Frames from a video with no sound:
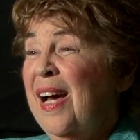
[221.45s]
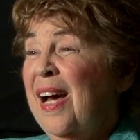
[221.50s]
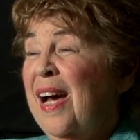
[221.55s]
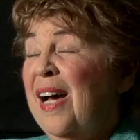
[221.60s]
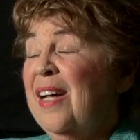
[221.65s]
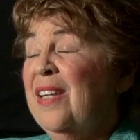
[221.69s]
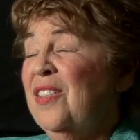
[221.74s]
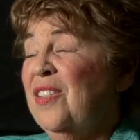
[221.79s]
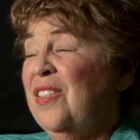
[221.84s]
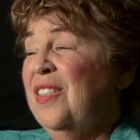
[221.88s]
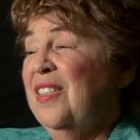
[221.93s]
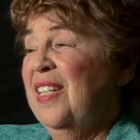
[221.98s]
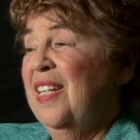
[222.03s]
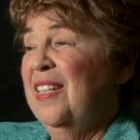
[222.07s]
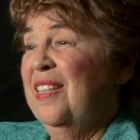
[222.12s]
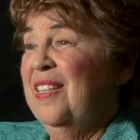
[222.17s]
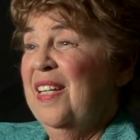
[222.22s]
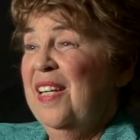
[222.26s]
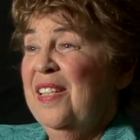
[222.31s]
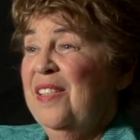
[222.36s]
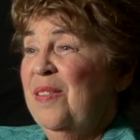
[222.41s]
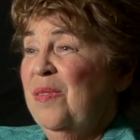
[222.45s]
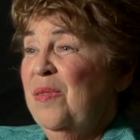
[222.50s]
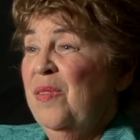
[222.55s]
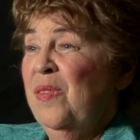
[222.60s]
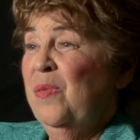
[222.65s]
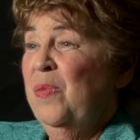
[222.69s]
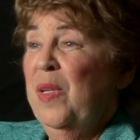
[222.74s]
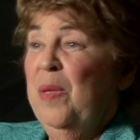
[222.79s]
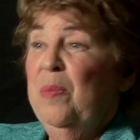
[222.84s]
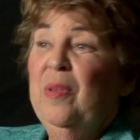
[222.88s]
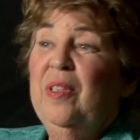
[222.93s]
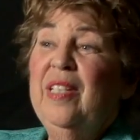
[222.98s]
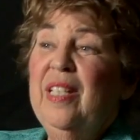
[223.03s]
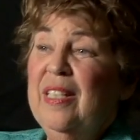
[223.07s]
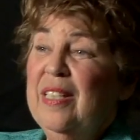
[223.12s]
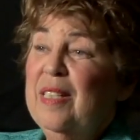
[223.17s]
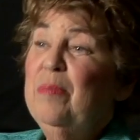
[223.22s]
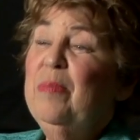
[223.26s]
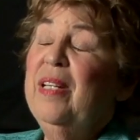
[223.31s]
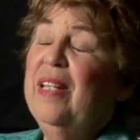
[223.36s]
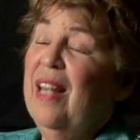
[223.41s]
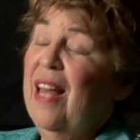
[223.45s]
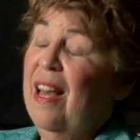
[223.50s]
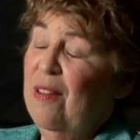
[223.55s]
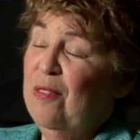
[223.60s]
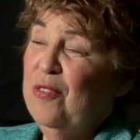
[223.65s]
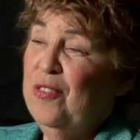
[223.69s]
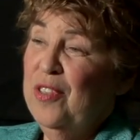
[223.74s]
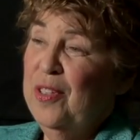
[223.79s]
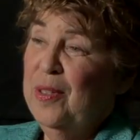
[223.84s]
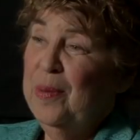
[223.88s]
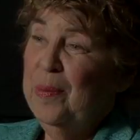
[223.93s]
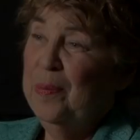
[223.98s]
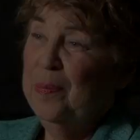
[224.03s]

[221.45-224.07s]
I just think that people need to be loved.